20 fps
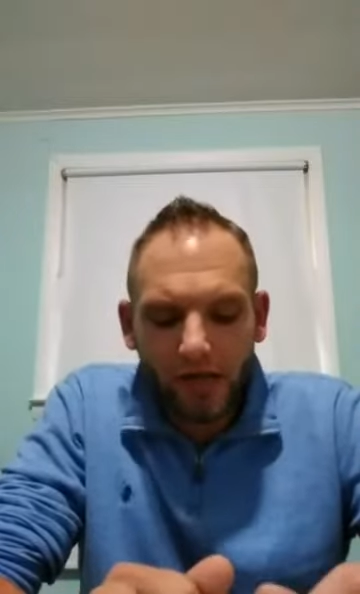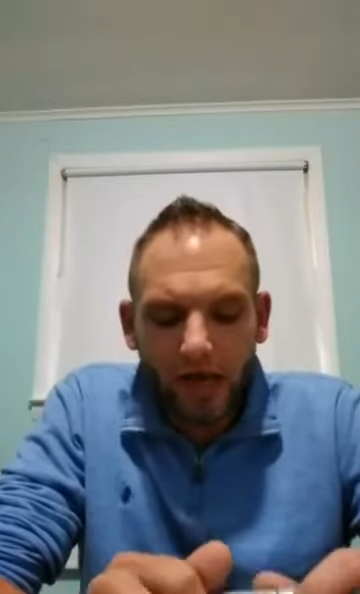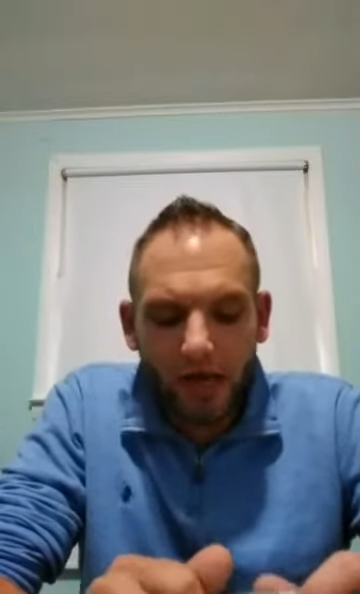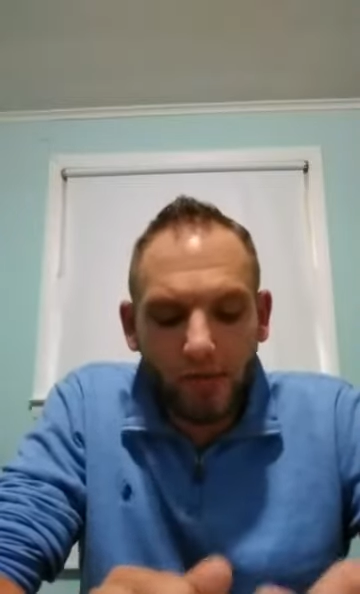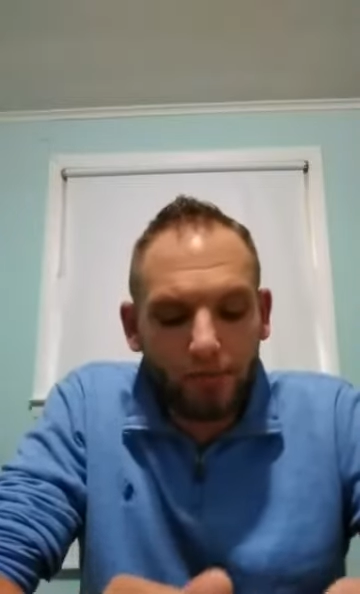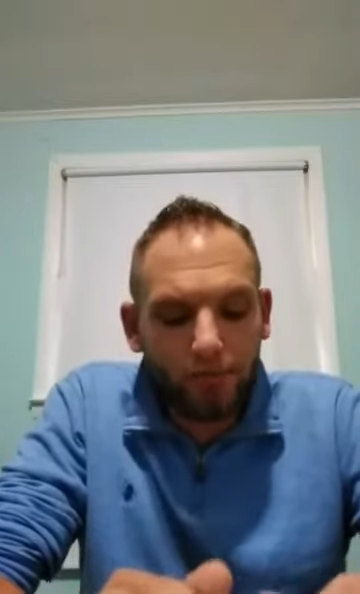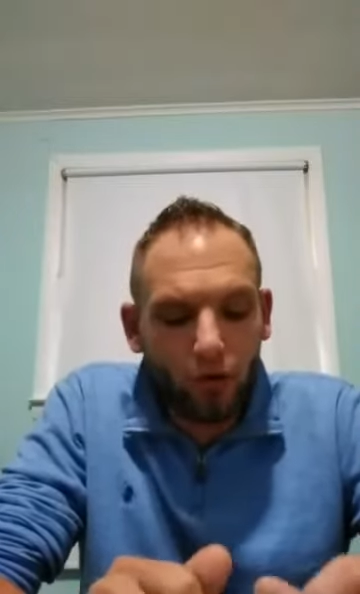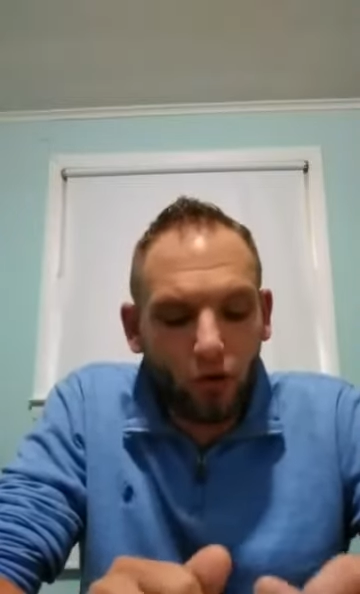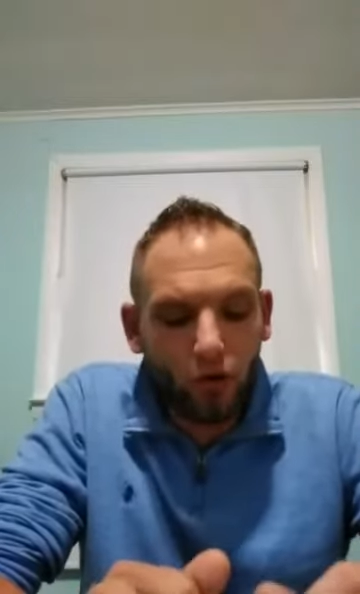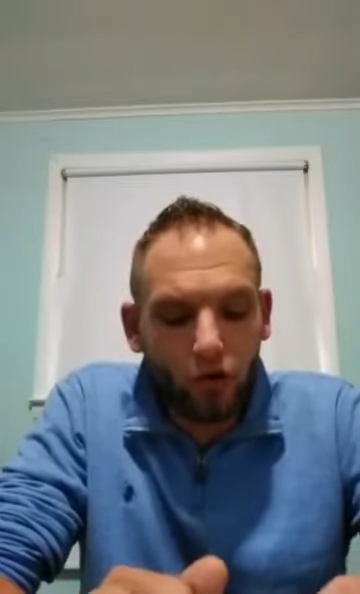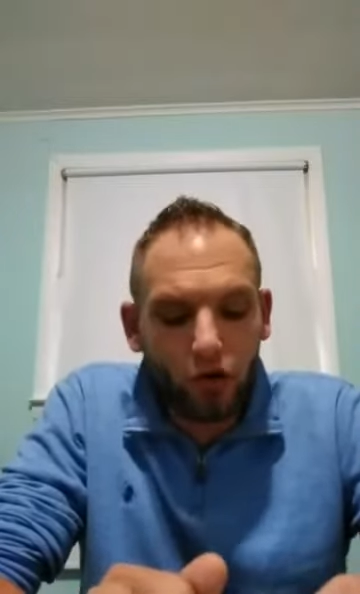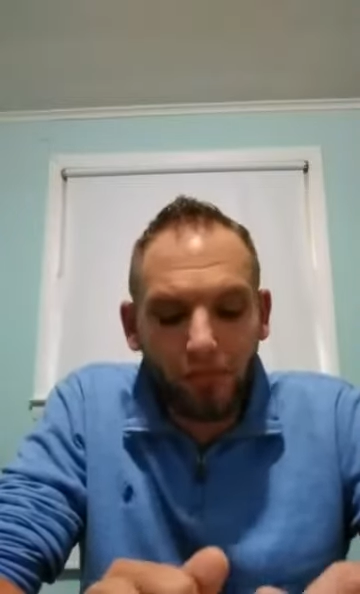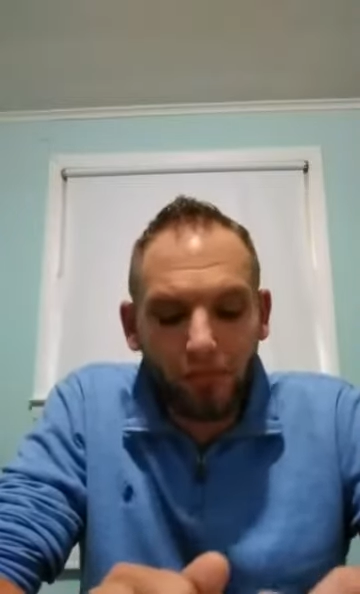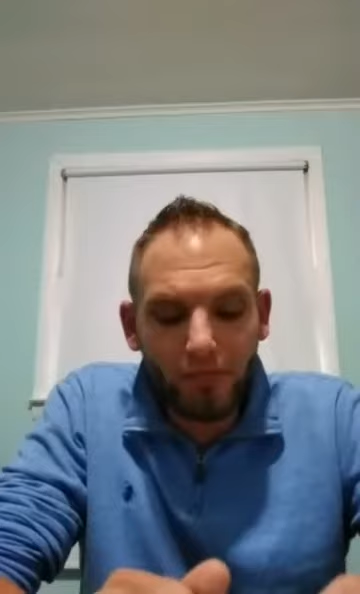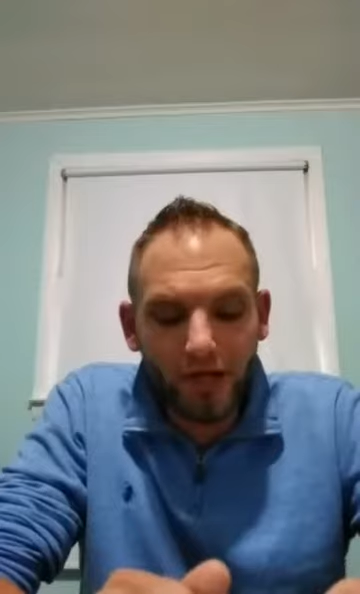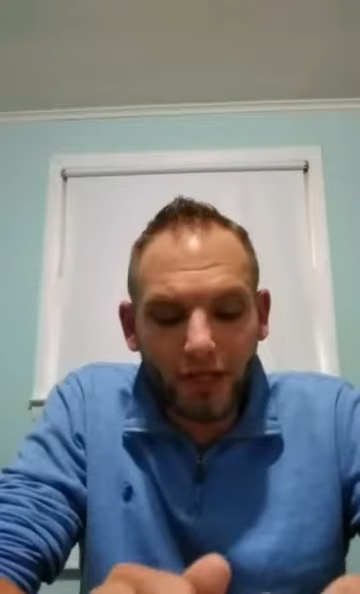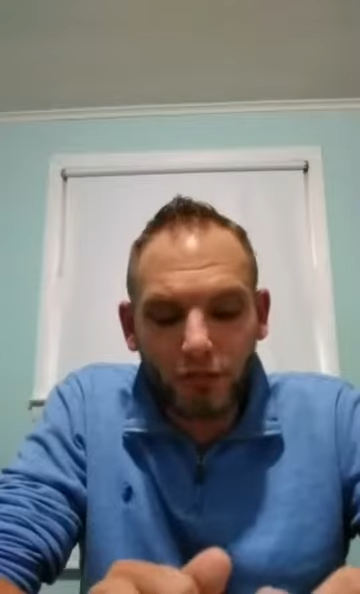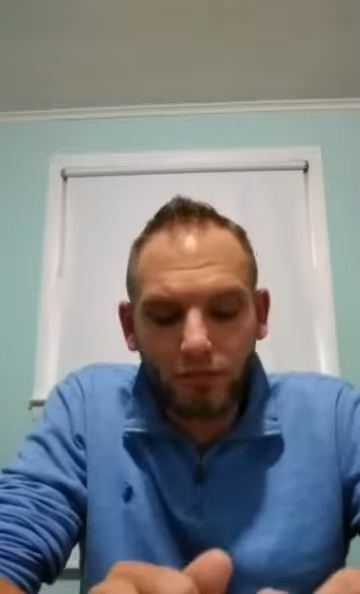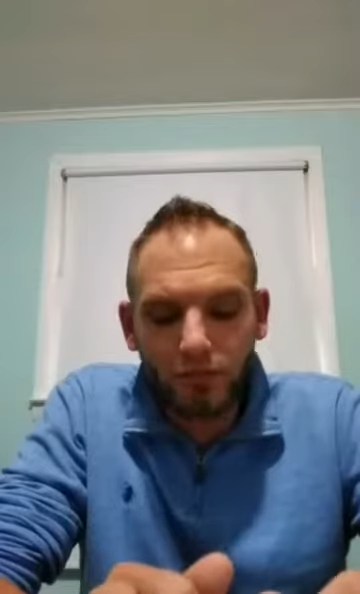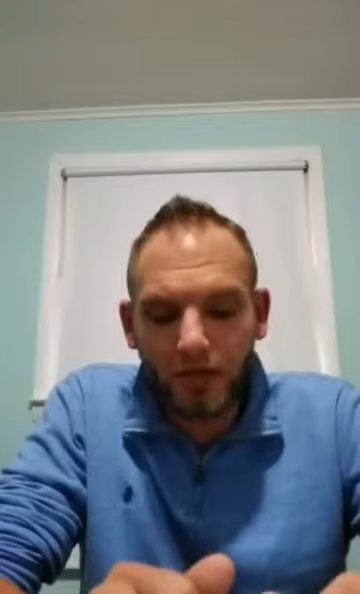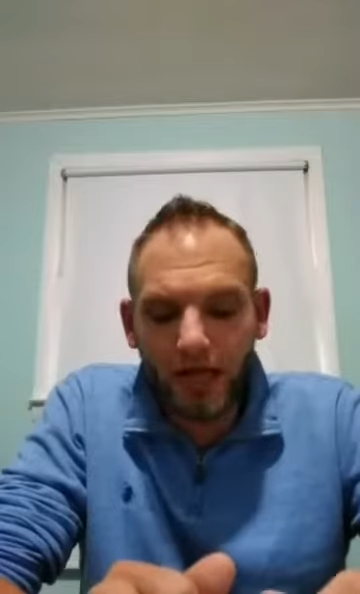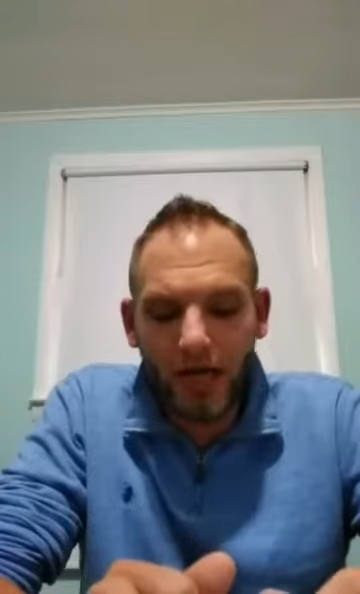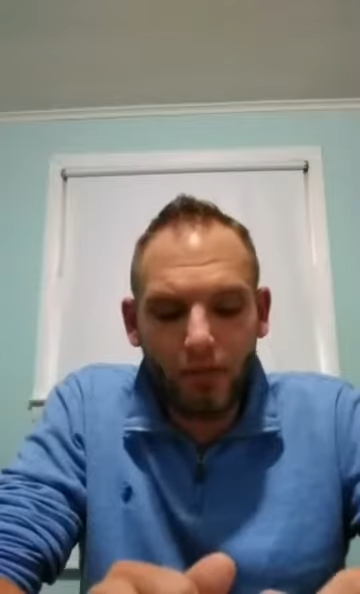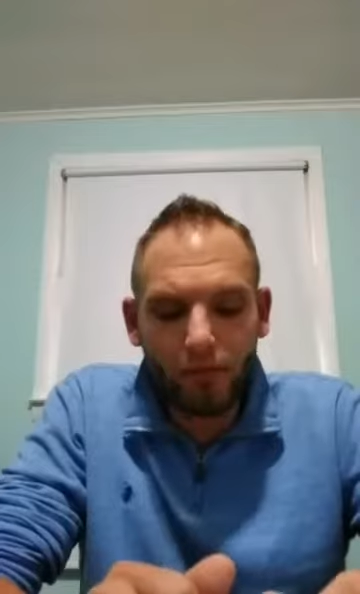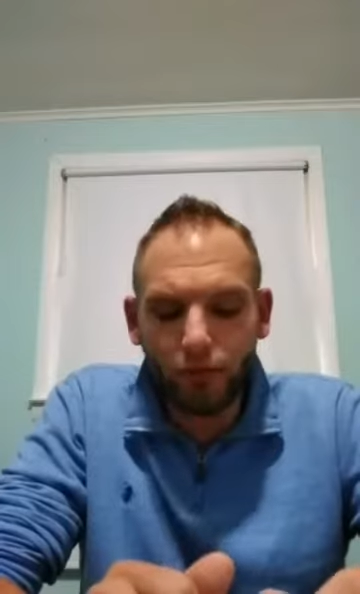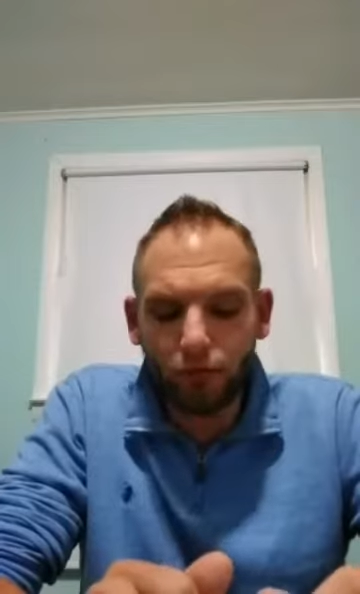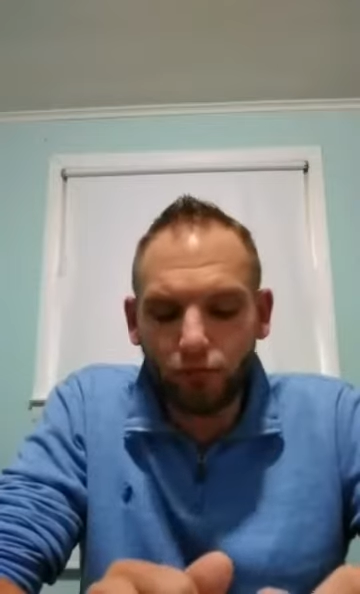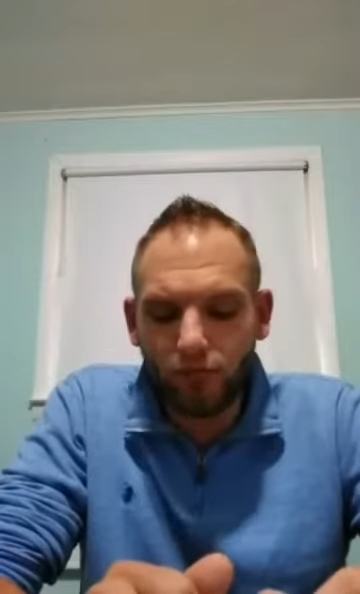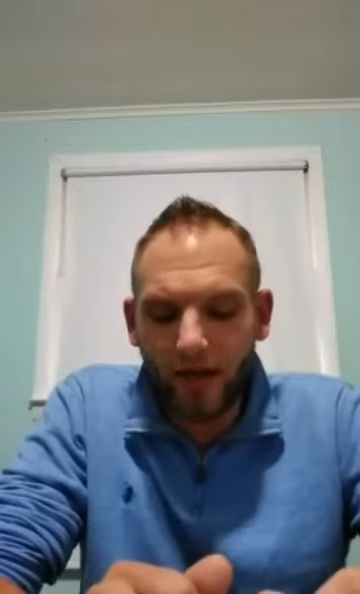a bowler must be able to